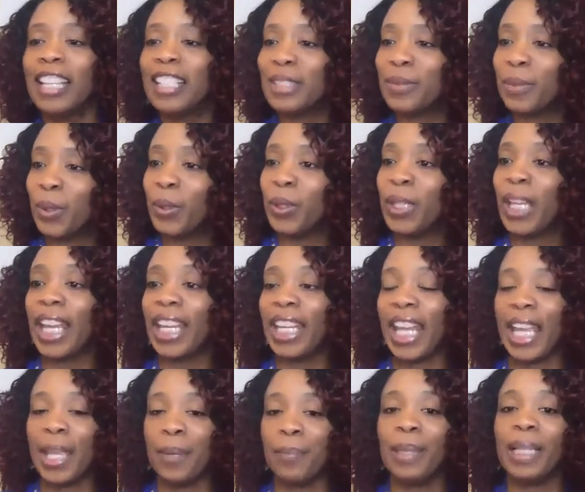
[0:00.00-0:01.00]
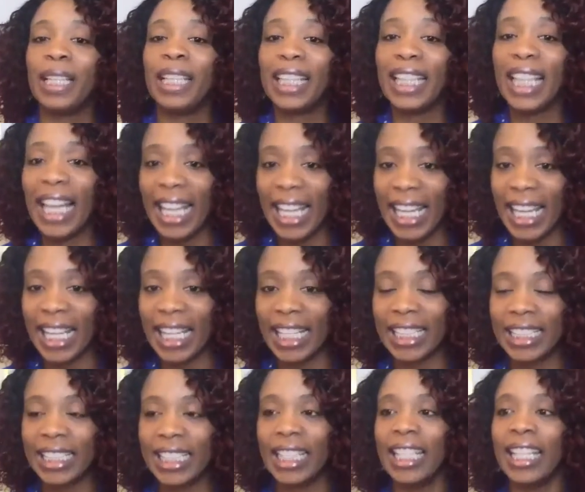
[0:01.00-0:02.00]
create a
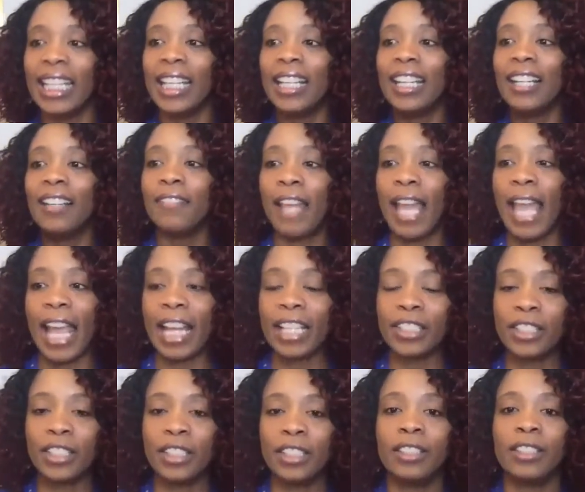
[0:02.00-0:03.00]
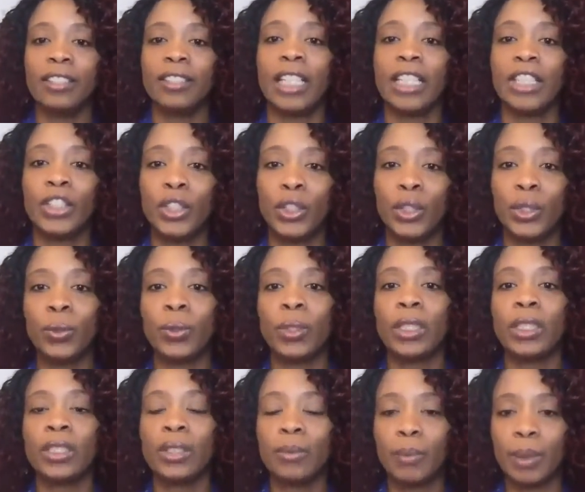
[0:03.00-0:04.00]
plan of action that you
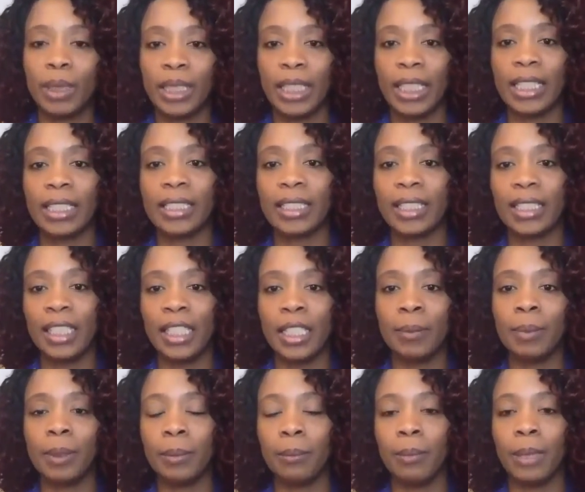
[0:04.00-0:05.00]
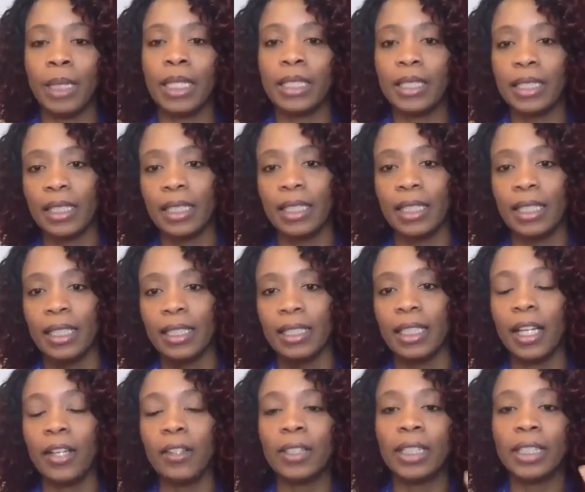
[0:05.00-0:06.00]
can begin to implement
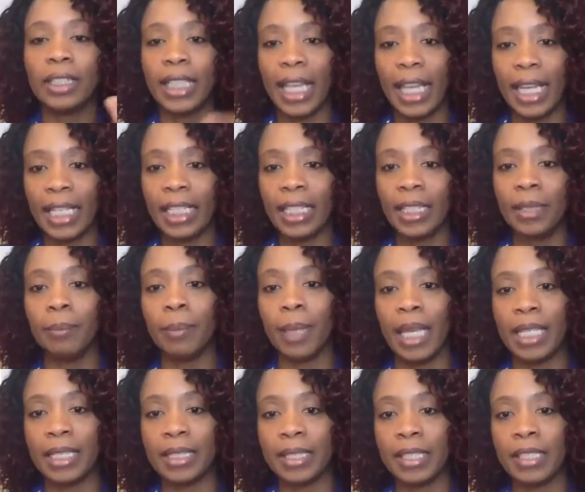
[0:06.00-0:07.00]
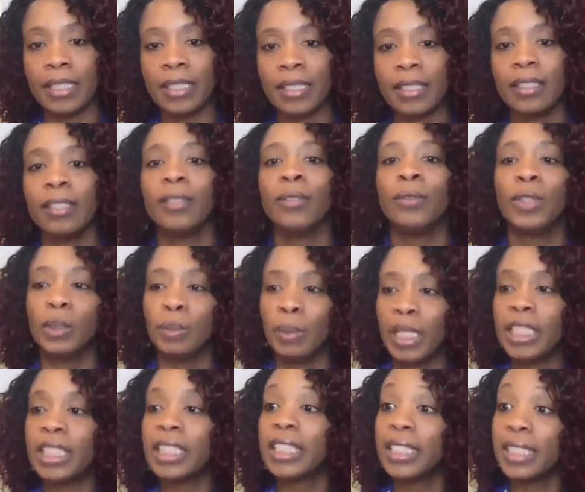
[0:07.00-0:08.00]
on a daily basis, which
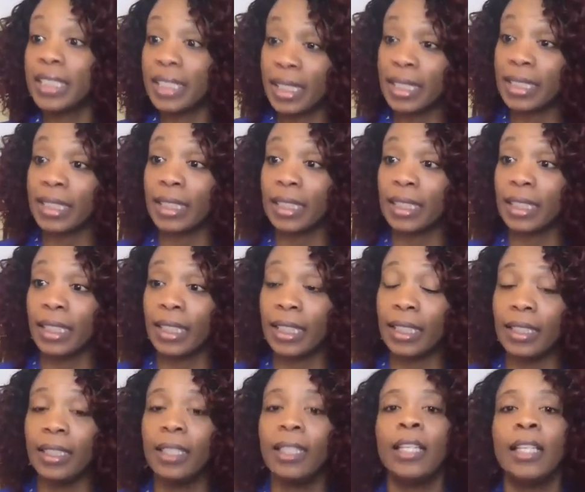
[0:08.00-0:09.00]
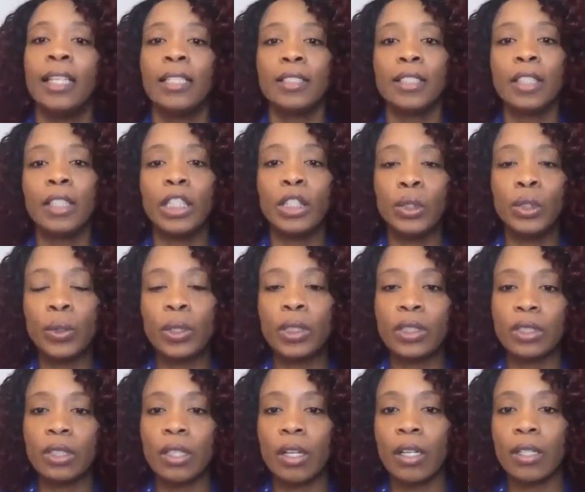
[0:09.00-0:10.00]
means consistently, so that you can
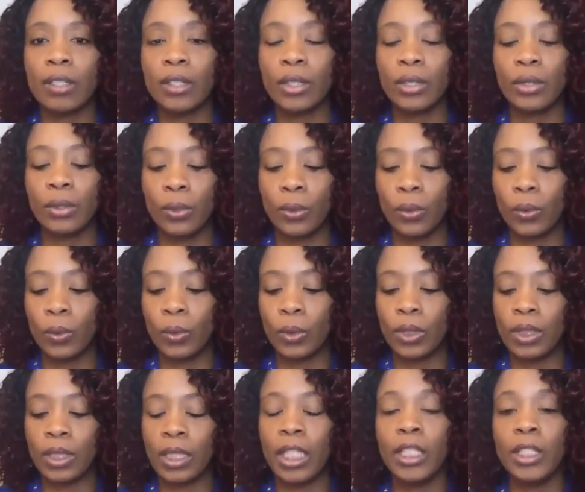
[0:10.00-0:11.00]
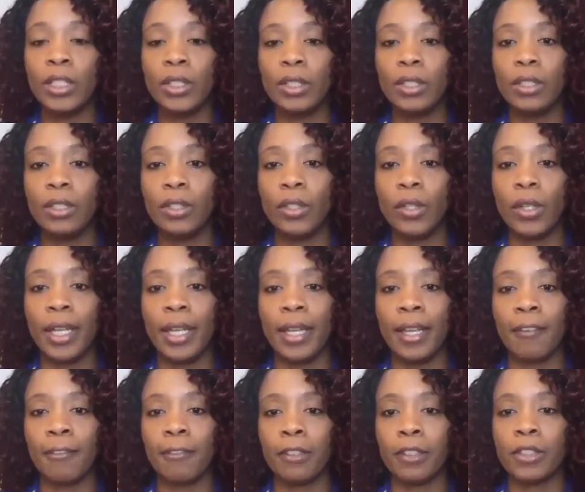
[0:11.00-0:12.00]
start to see your
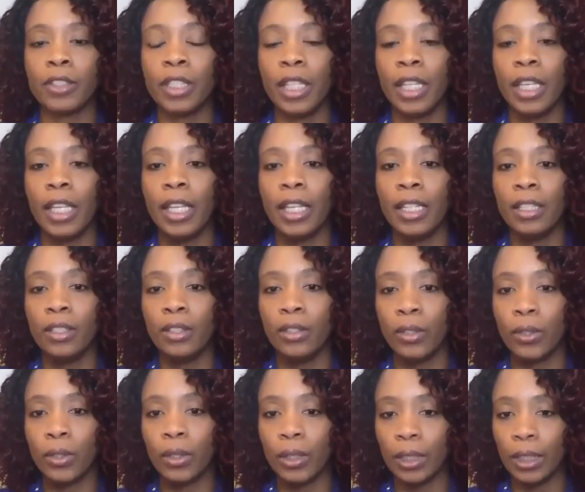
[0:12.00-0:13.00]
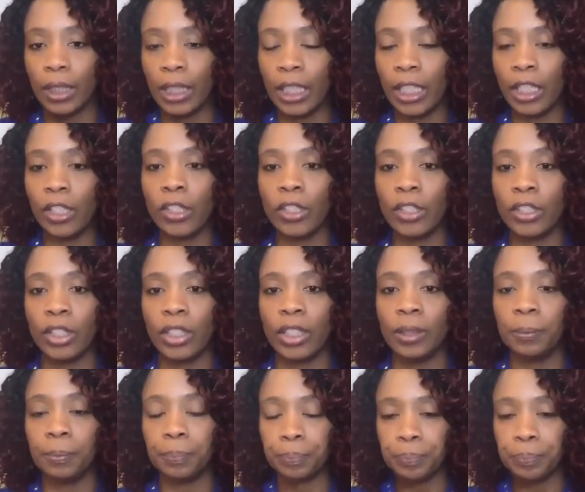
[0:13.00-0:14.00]
efforts and your energy